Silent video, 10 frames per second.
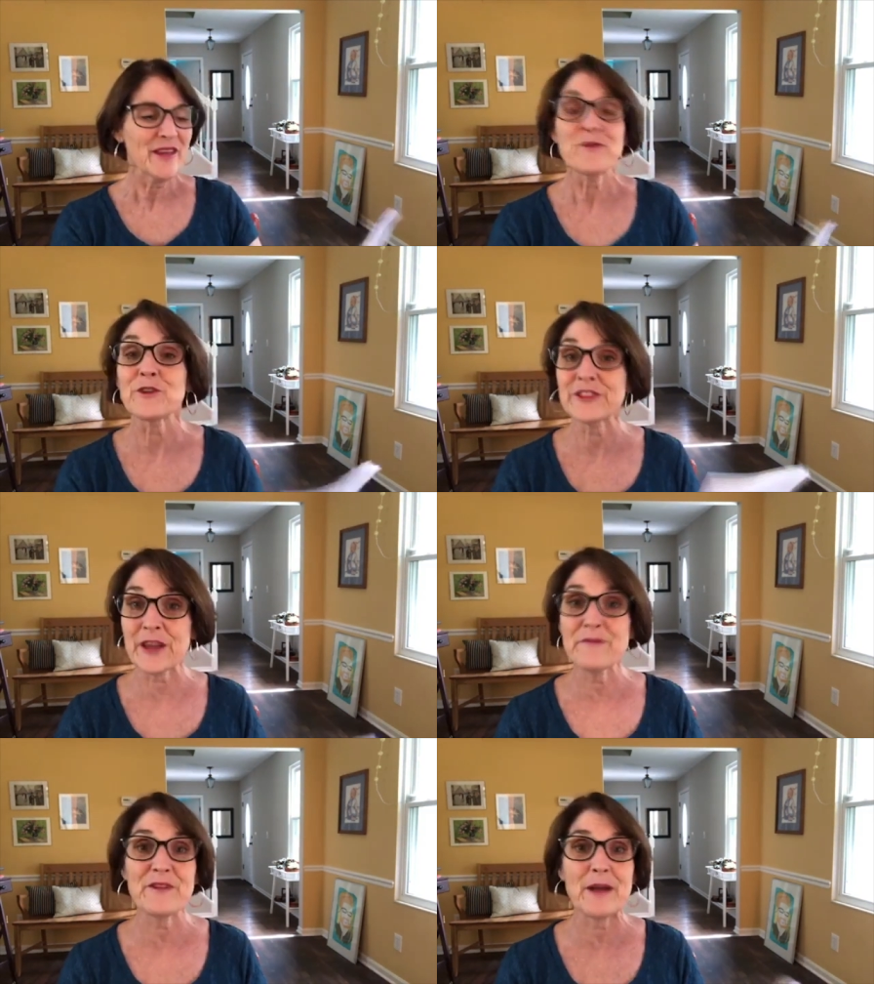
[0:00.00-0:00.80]
For
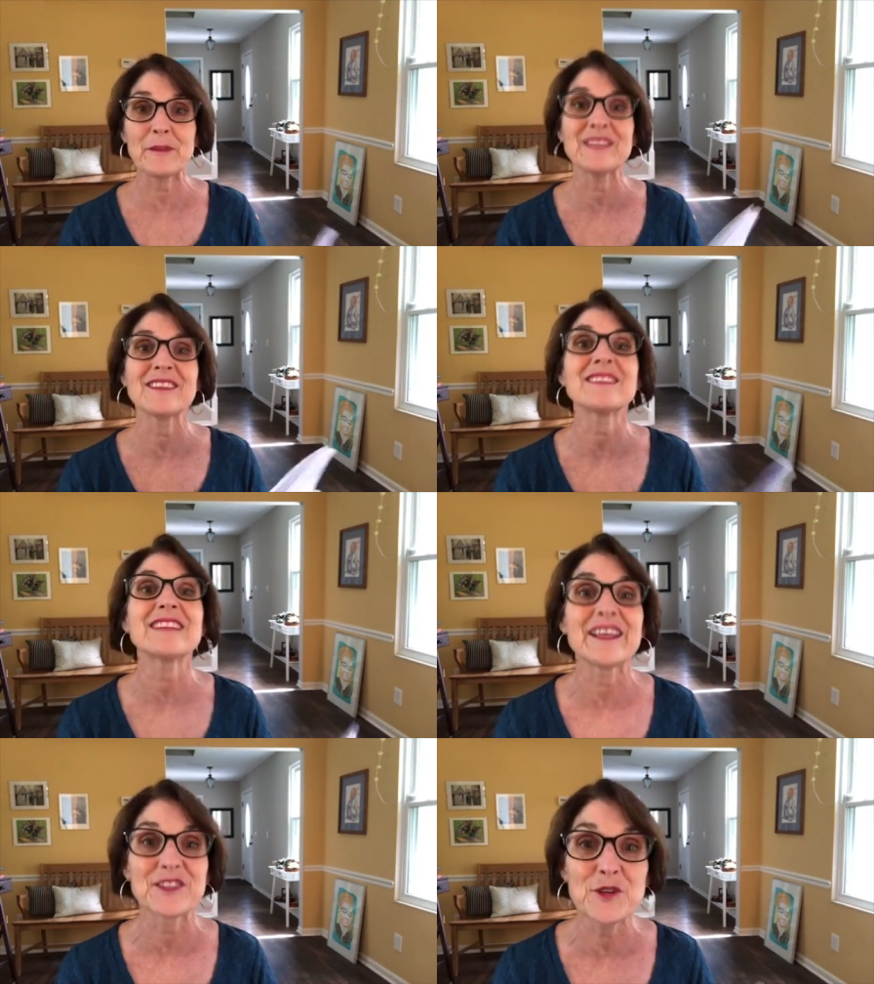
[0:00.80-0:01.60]
some families, this
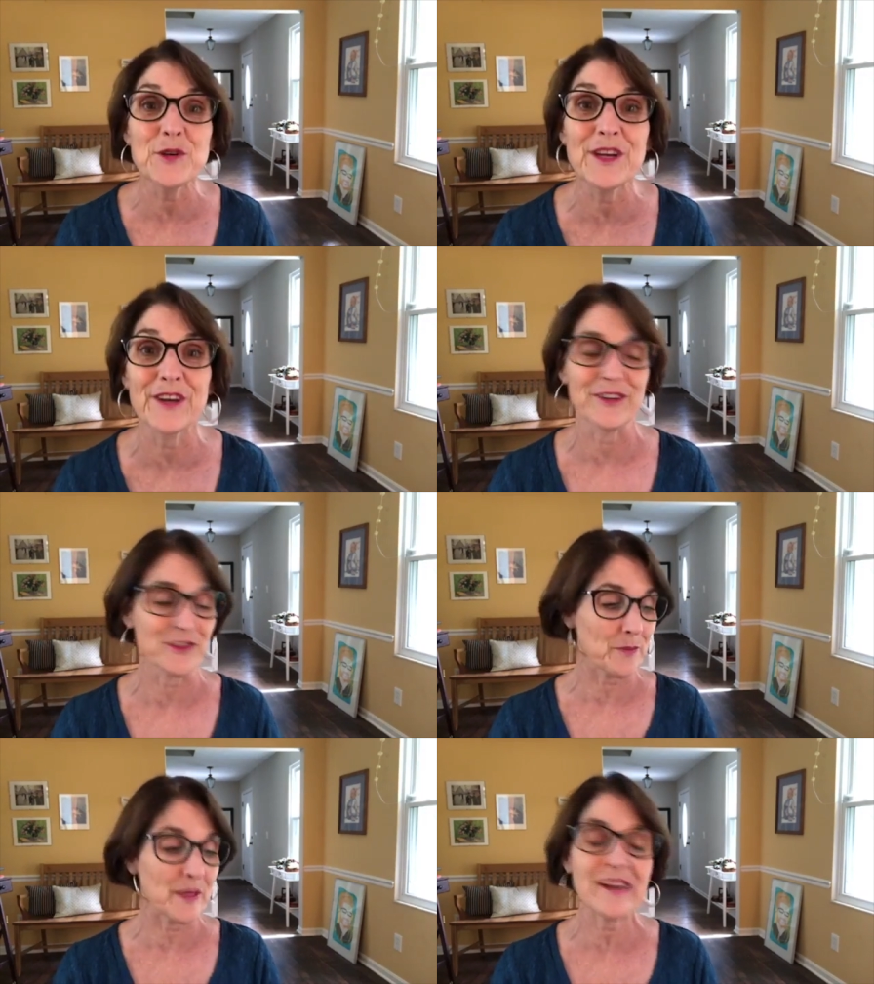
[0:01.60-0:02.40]
takes 2 years
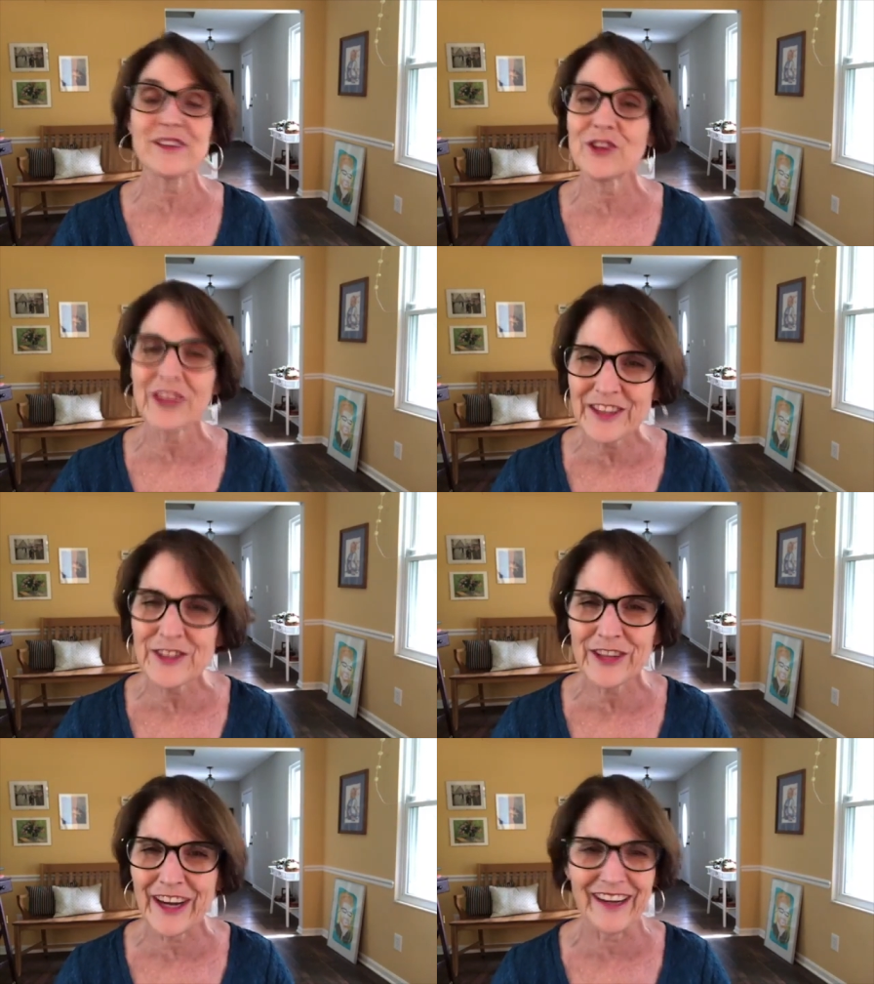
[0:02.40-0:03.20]
because your kids
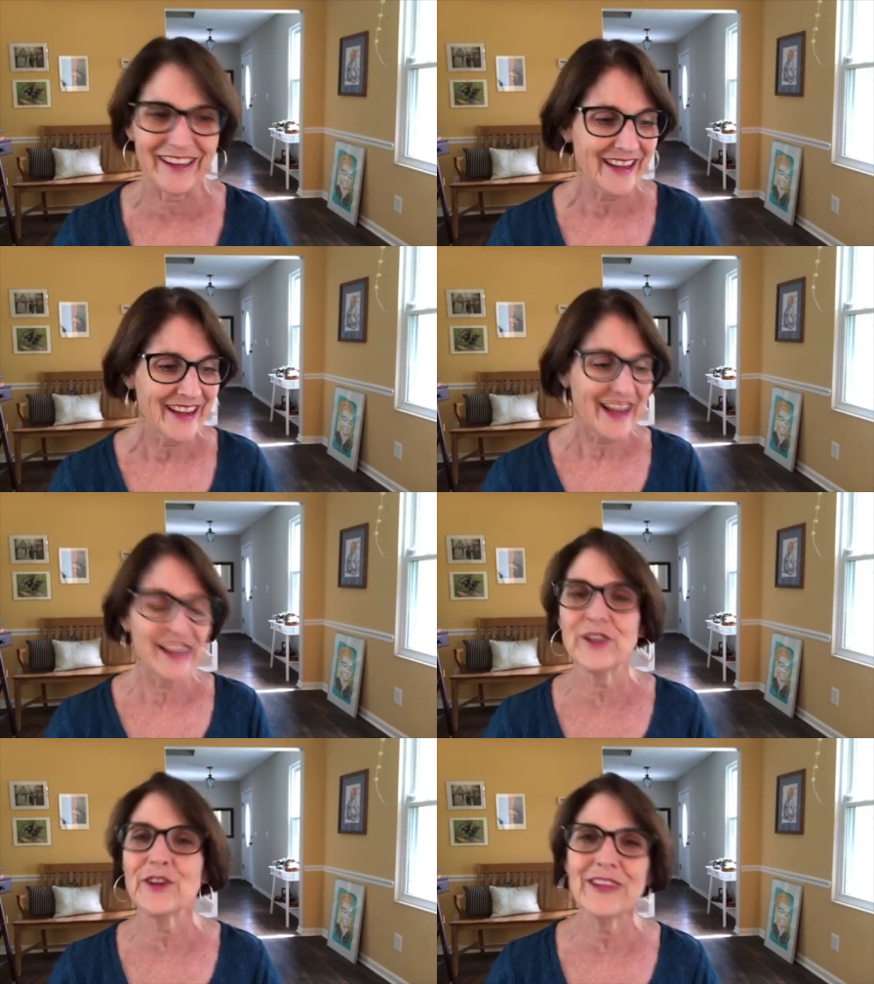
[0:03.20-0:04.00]
are young and
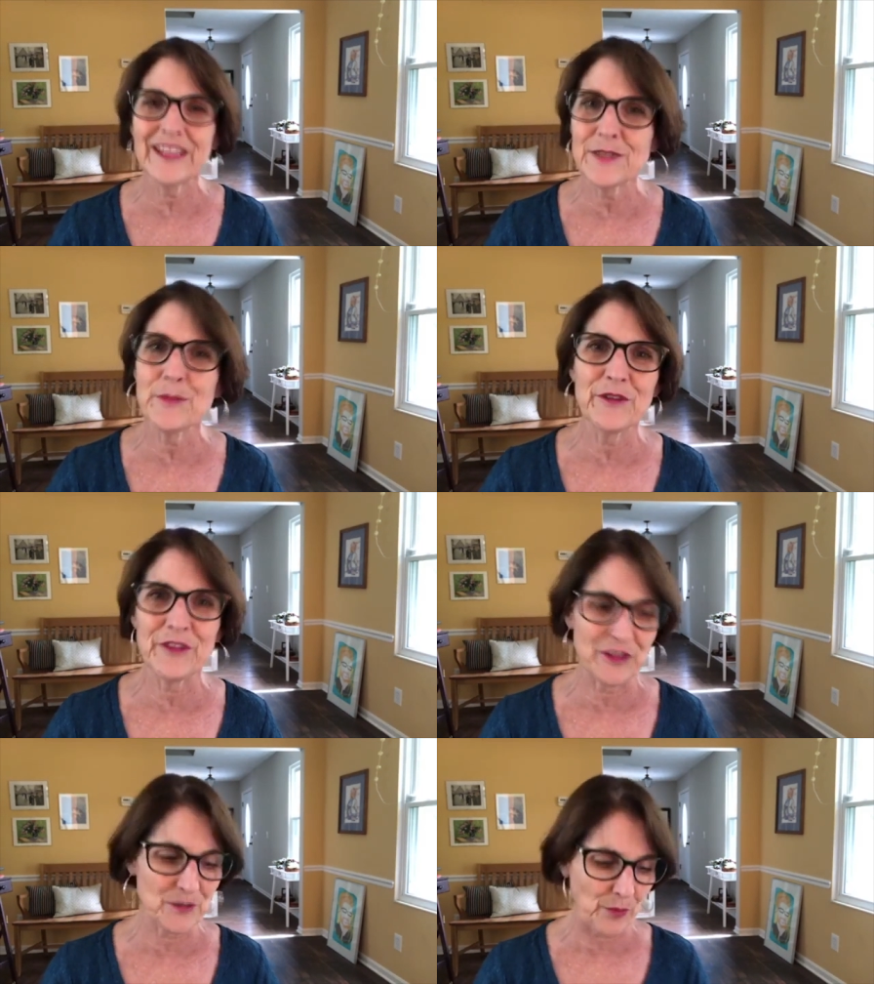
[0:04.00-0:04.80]
you don't need to move at
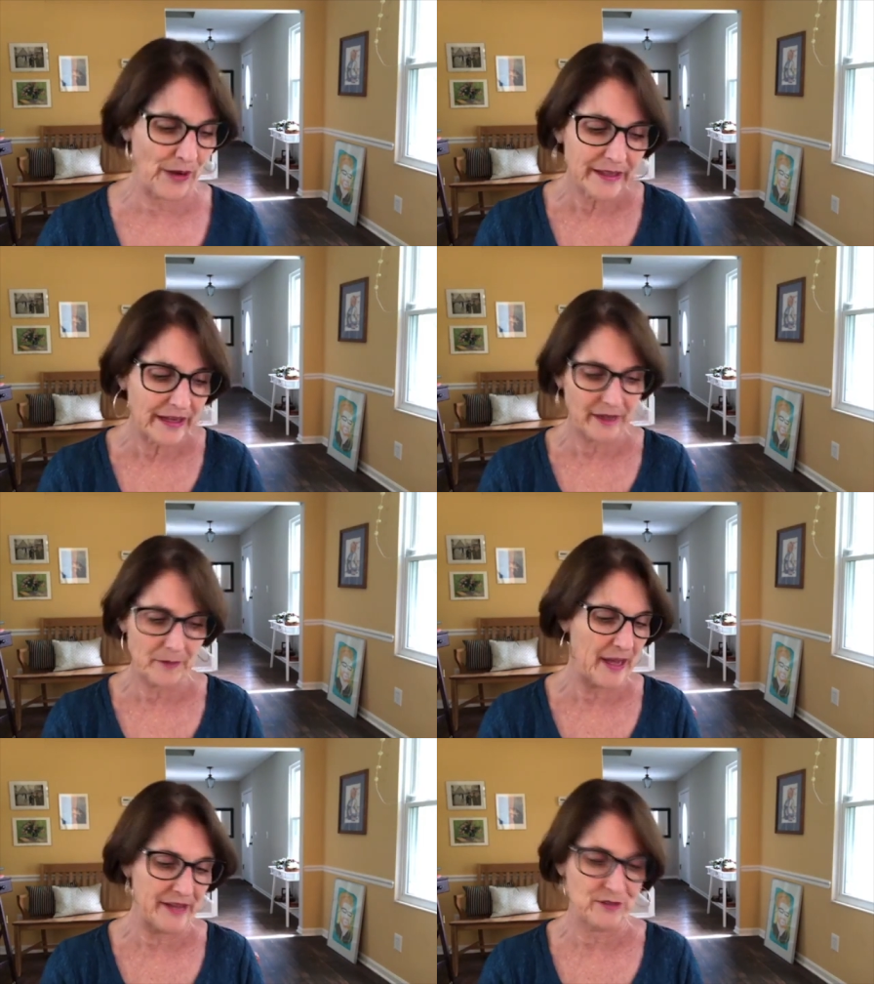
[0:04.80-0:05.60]
this breakneck
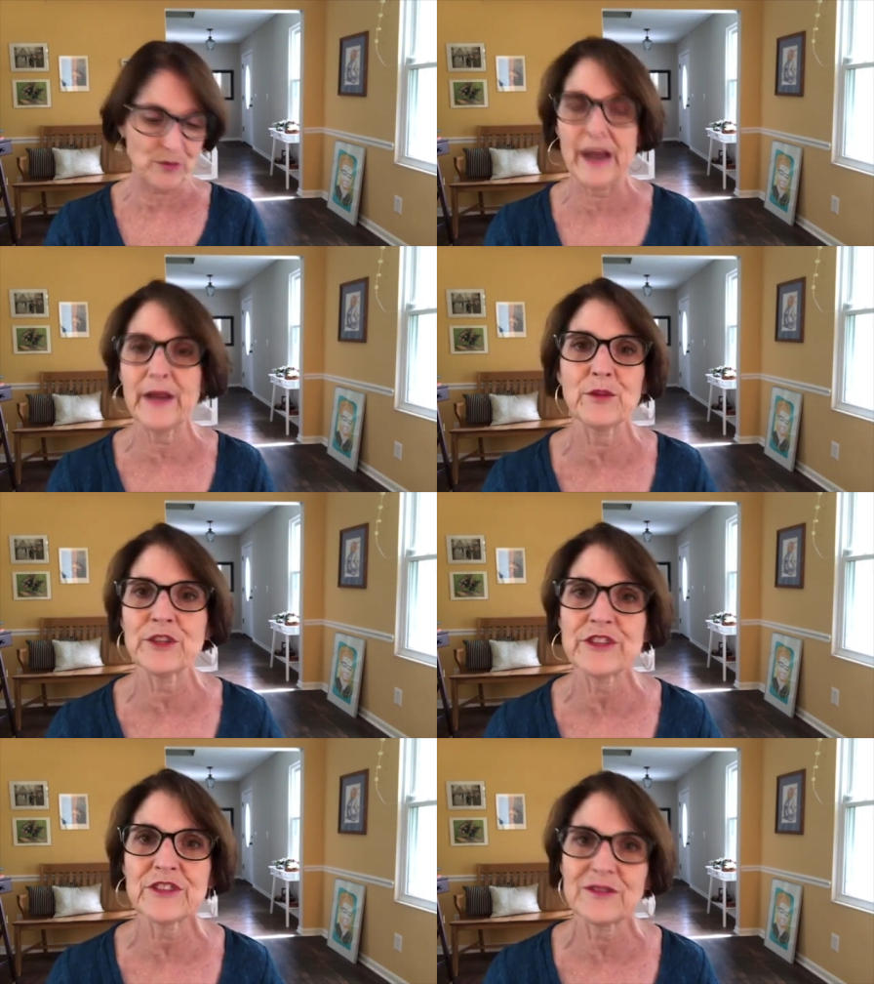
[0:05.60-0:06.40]
pace, right? We're
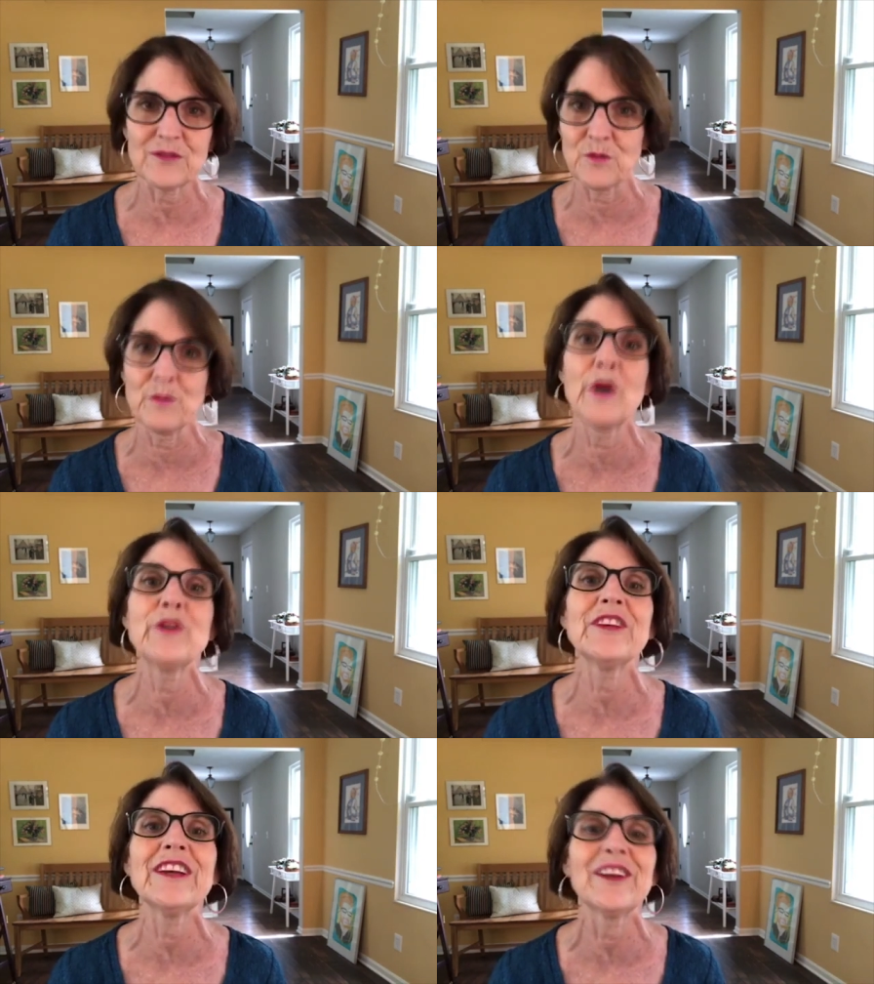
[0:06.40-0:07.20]
just
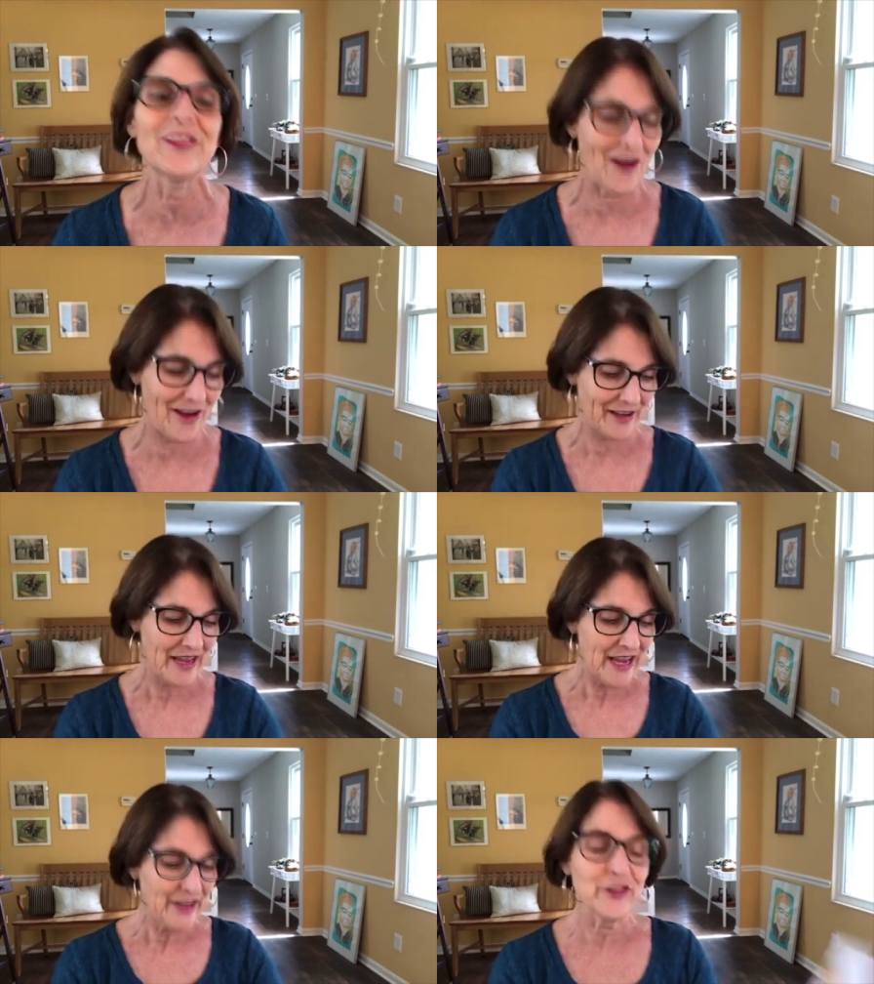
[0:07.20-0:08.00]
moseying along.
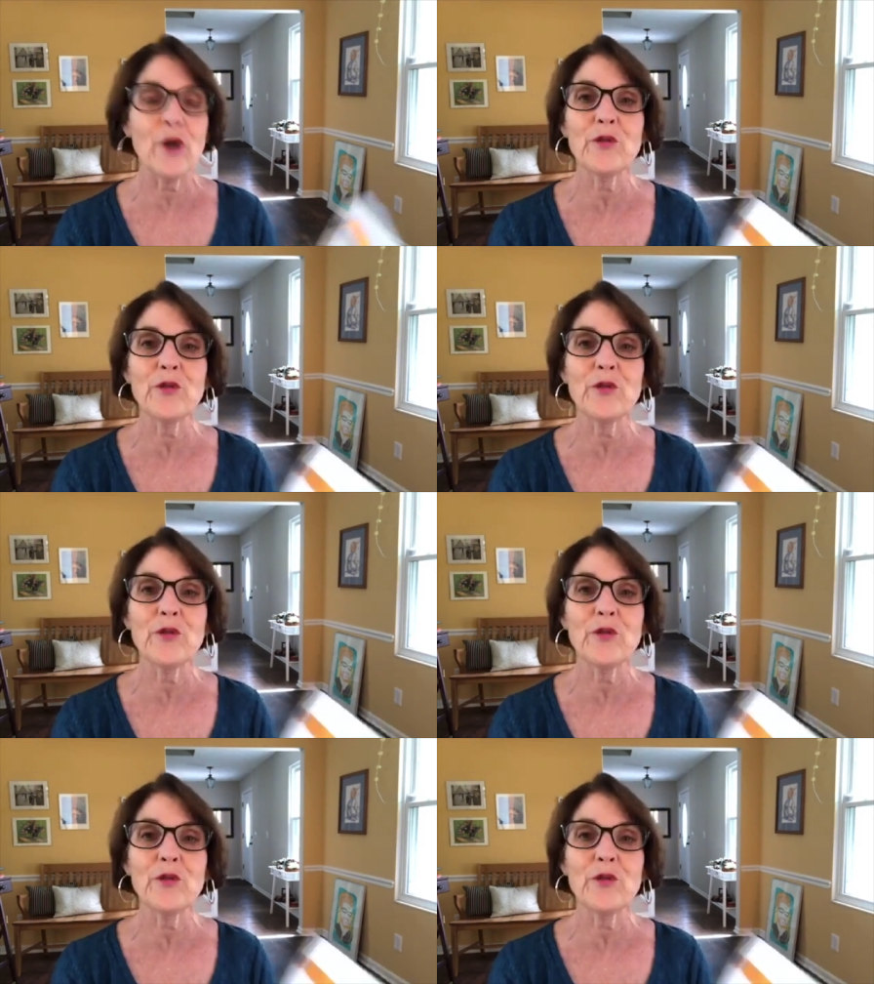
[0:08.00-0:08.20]
So